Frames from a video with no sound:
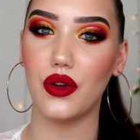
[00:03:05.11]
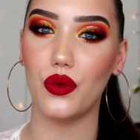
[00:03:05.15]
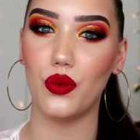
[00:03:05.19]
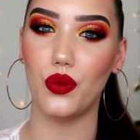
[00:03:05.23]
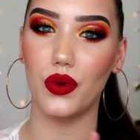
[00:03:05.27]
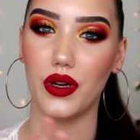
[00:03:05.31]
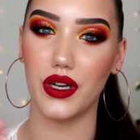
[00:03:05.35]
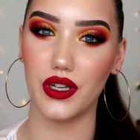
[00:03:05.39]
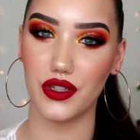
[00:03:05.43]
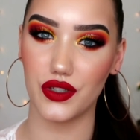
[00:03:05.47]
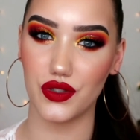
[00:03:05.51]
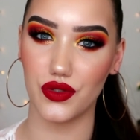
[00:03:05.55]
it
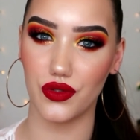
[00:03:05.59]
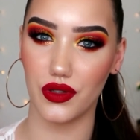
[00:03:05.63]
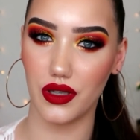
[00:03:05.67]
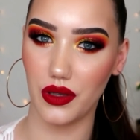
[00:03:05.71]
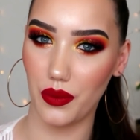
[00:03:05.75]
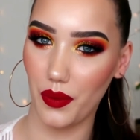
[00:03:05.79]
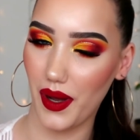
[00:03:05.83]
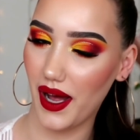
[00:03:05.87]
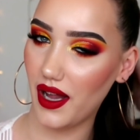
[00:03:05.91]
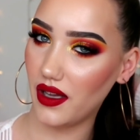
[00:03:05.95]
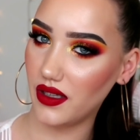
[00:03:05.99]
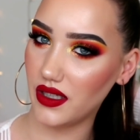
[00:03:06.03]
works
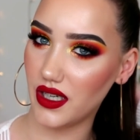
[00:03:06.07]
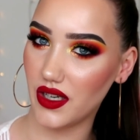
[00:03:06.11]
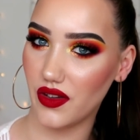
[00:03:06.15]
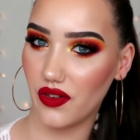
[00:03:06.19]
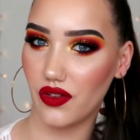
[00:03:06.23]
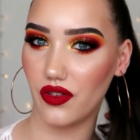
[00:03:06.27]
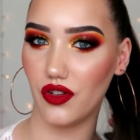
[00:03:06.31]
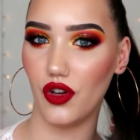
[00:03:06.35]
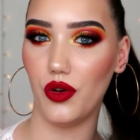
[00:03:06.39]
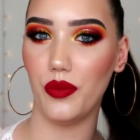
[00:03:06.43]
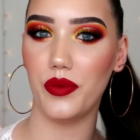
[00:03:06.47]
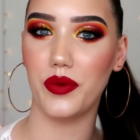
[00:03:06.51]
really well and it
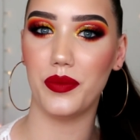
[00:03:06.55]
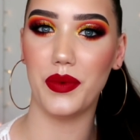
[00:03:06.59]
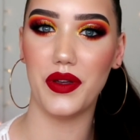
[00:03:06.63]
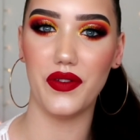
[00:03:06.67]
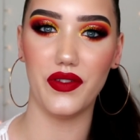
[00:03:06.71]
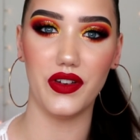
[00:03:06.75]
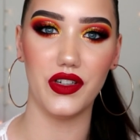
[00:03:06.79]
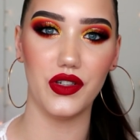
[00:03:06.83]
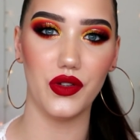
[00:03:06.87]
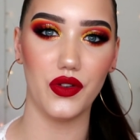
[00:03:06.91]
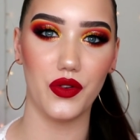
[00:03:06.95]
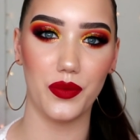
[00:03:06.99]
stops my
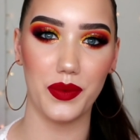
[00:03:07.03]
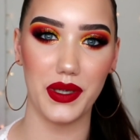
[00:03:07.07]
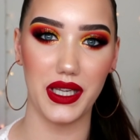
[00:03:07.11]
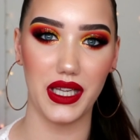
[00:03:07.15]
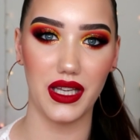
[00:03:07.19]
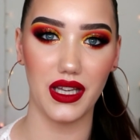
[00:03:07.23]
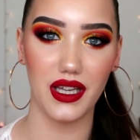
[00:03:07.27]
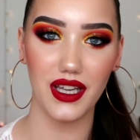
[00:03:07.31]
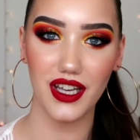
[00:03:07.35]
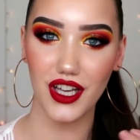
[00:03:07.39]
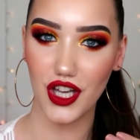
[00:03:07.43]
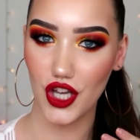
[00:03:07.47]
videos
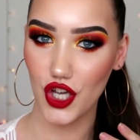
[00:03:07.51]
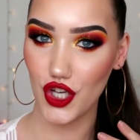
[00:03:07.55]
being